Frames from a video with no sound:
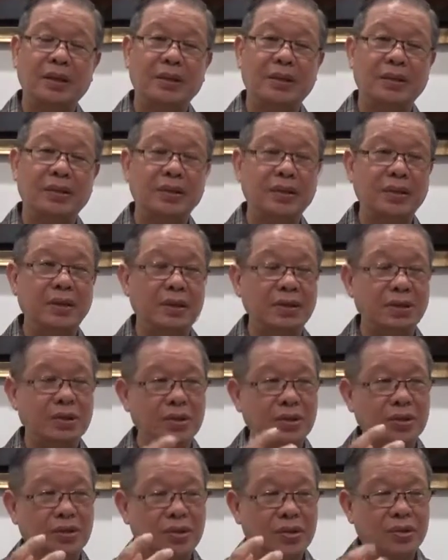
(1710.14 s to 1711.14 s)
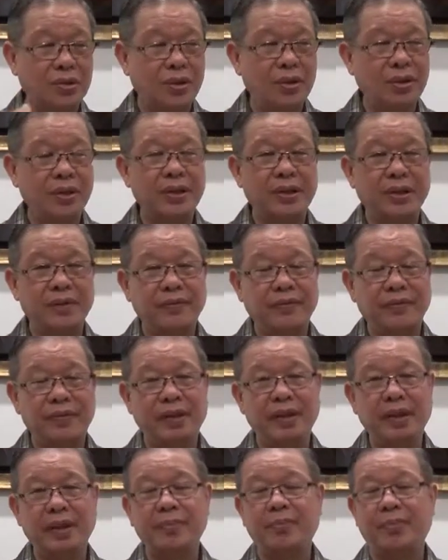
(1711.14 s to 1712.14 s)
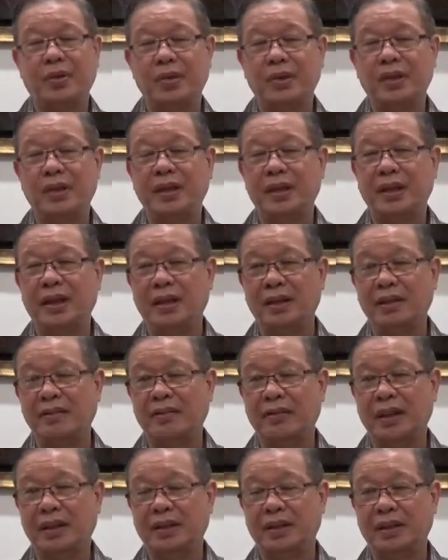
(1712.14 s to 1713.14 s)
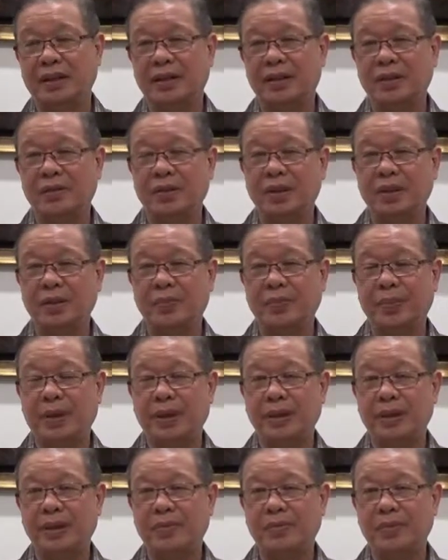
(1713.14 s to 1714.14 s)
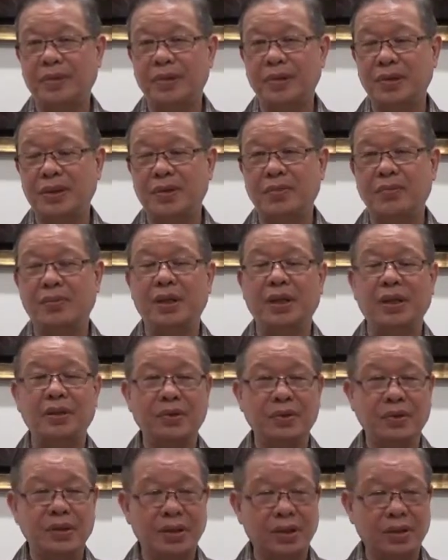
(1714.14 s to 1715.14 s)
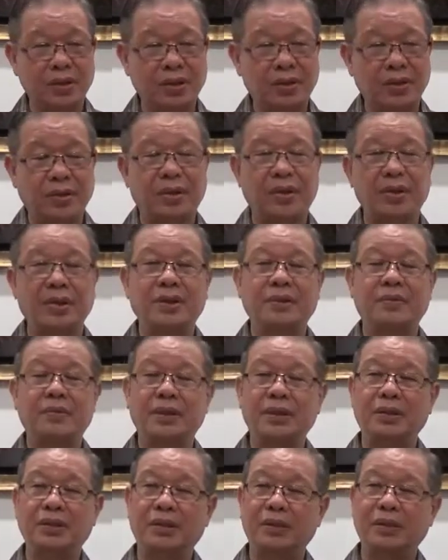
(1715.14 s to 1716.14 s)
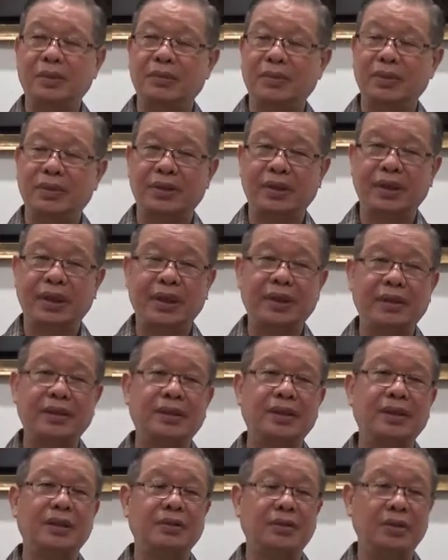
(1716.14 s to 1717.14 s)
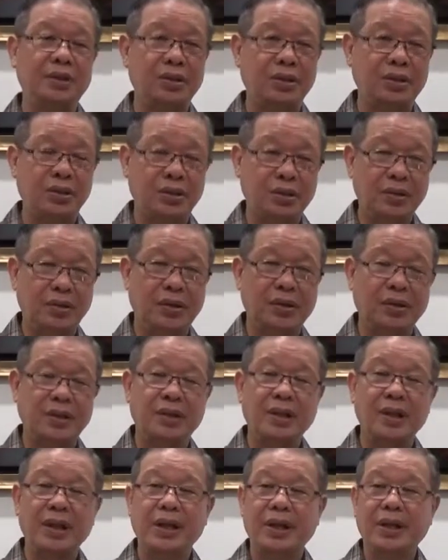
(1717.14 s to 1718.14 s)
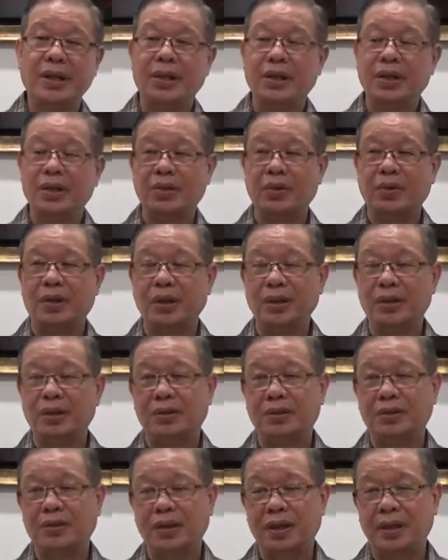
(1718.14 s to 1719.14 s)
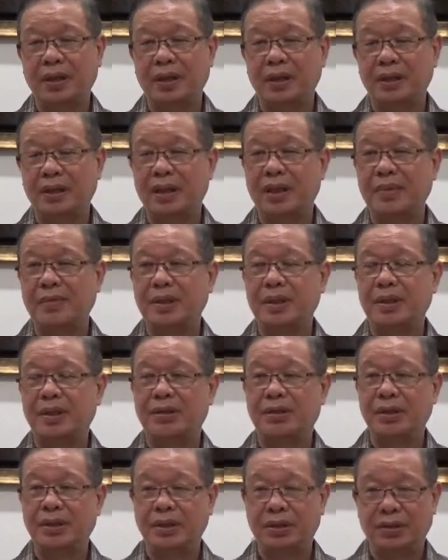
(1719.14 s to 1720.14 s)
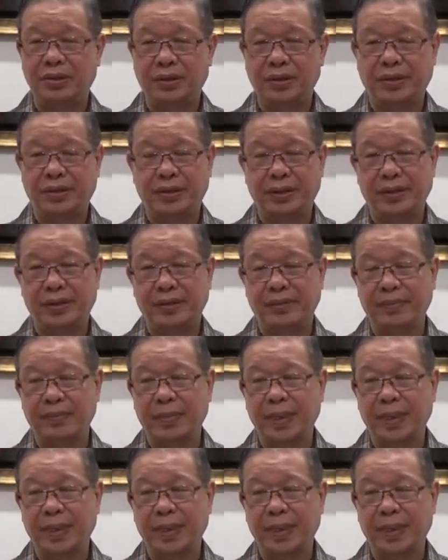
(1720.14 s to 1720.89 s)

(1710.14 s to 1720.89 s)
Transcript: So this joy is a very important healing factor. You want to practice Buddhism well, you need joy. You want to stay healthy, you need joy. You want to learn the Dhamma, you need joy.